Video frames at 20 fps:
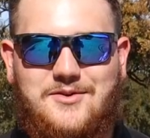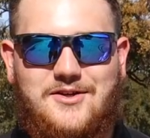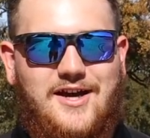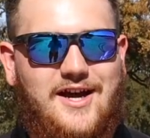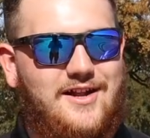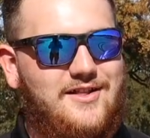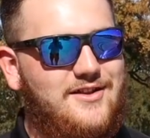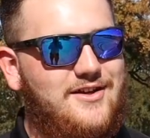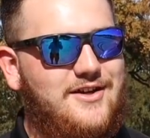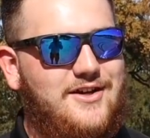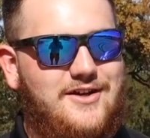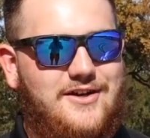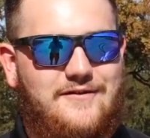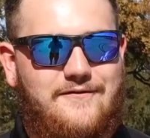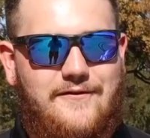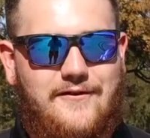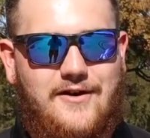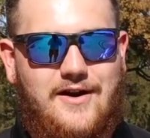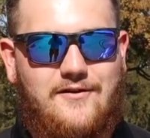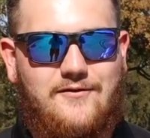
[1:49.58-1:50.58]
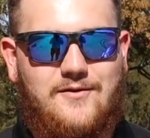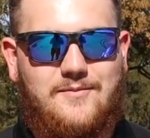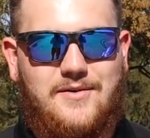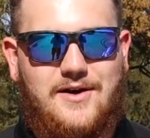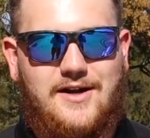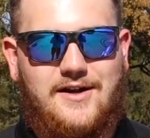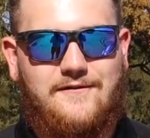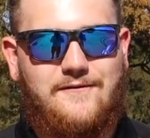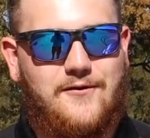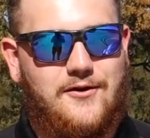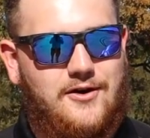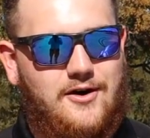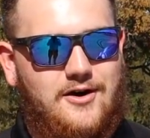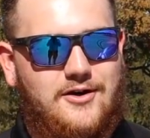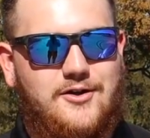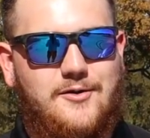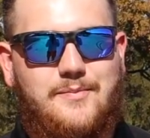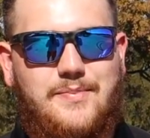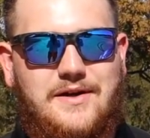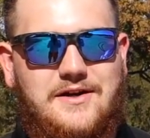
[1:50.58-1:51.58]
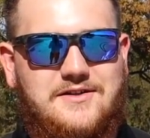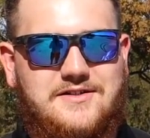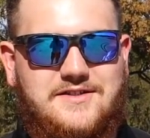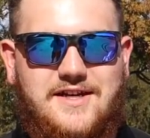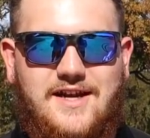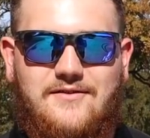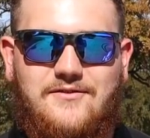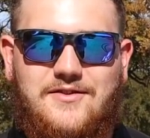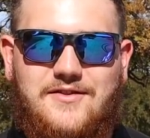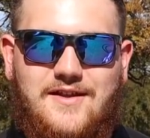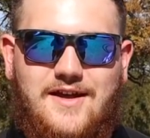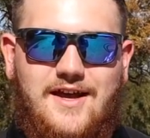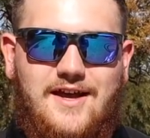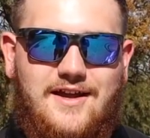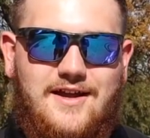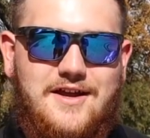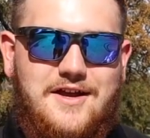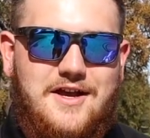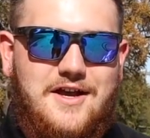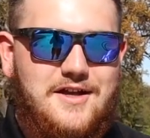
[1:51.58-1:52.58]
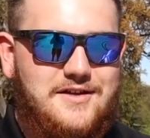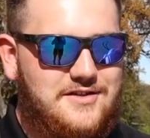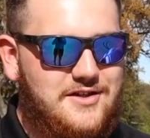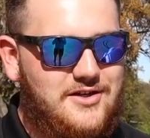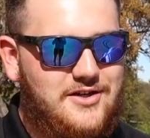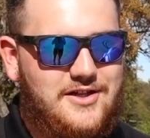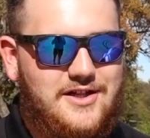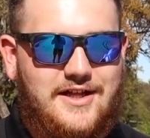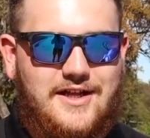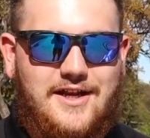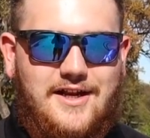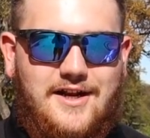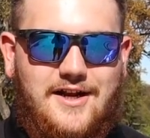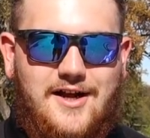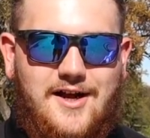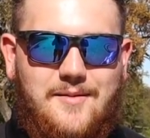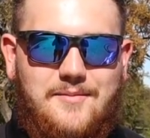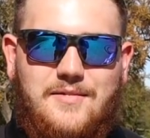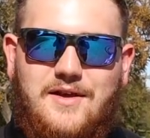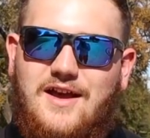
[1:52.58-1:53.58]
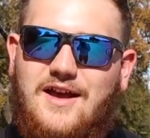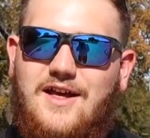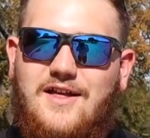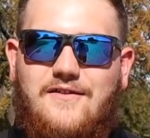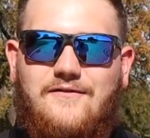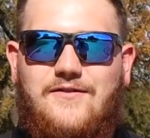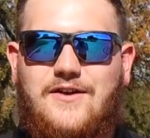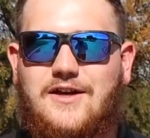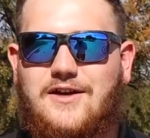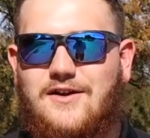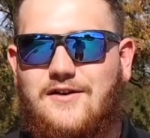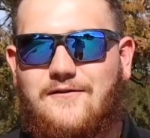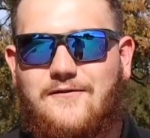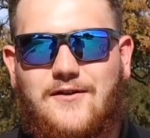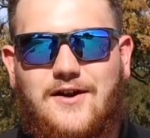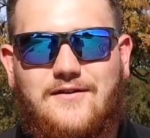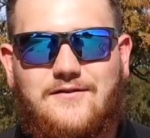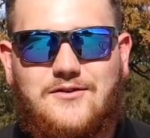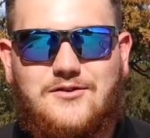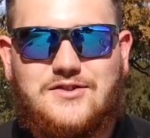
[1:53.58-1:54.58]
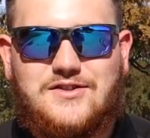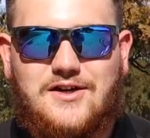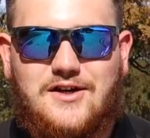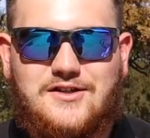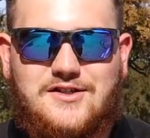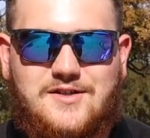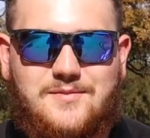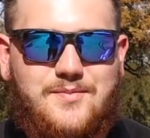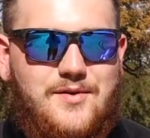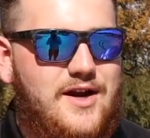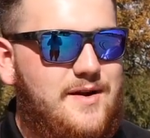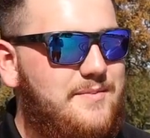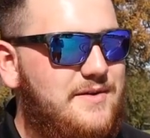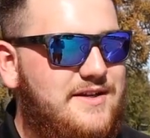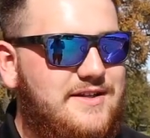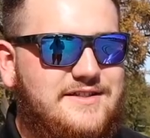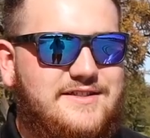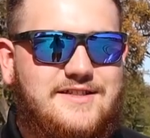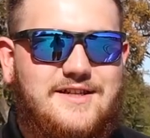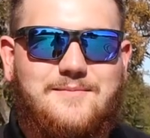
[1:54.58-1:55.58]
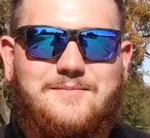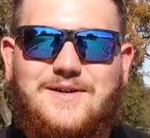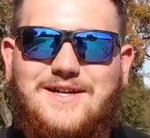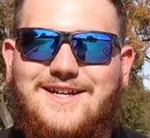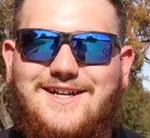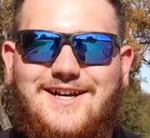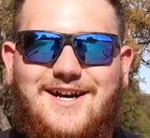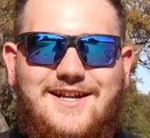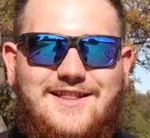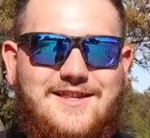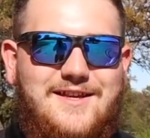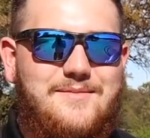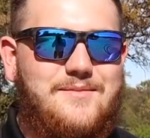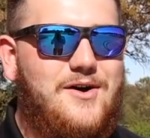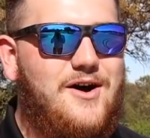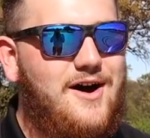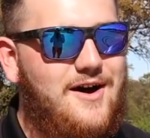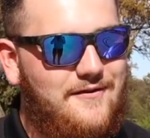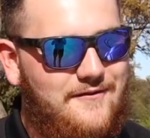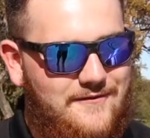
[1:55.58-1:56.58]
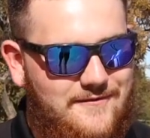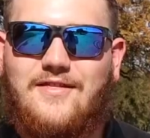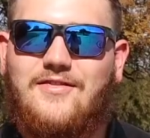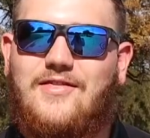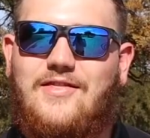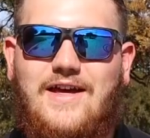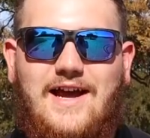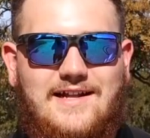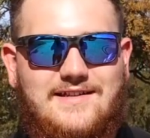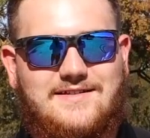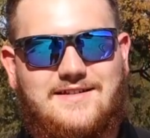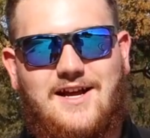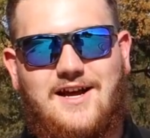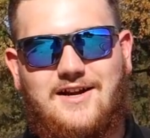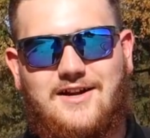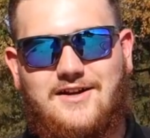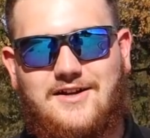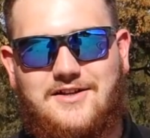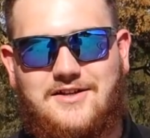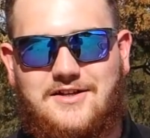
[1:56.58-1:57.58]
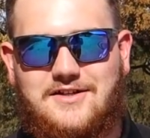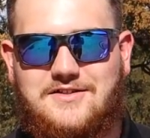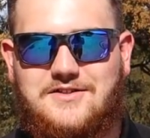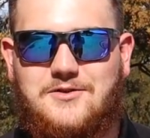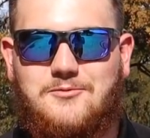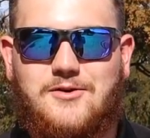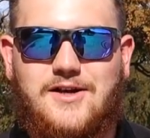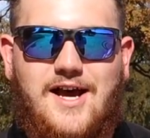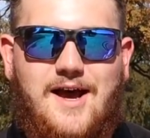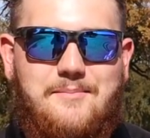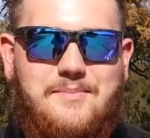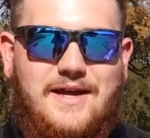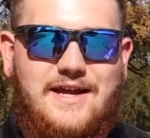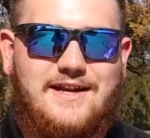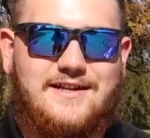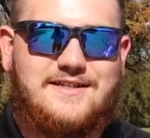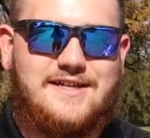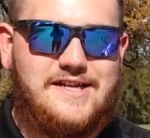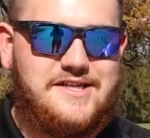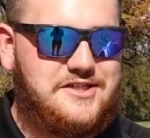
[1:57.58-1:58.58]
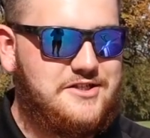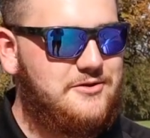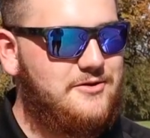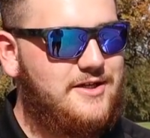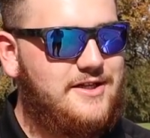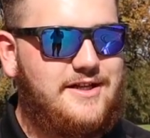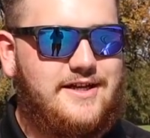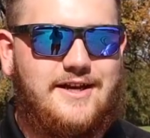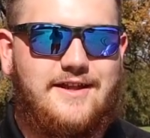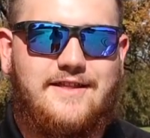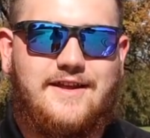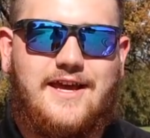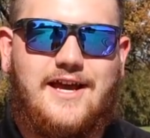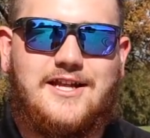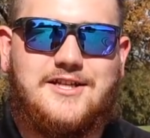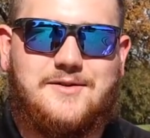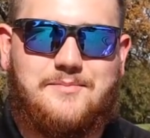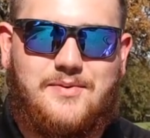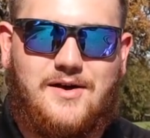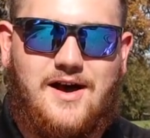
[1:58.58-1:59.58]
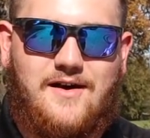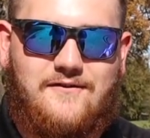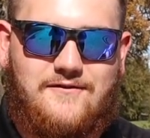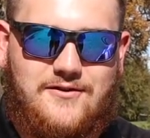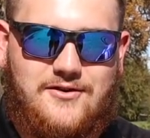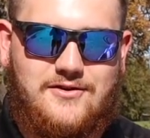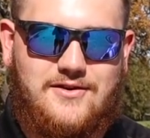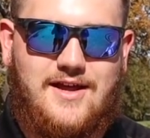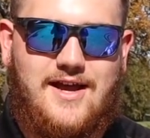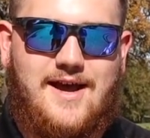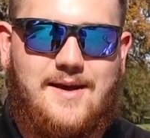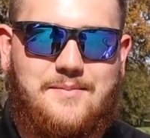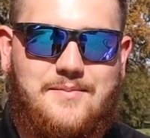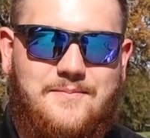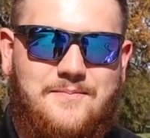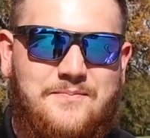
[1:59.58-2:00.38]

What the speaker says: You got to look good for everybody, for all your peers and everything. So you clean it up. The vehicle in front of you starts to brake because somebody cut them off. That's not good because you were not paying attention. You were cleaning the ketchup off of your lap.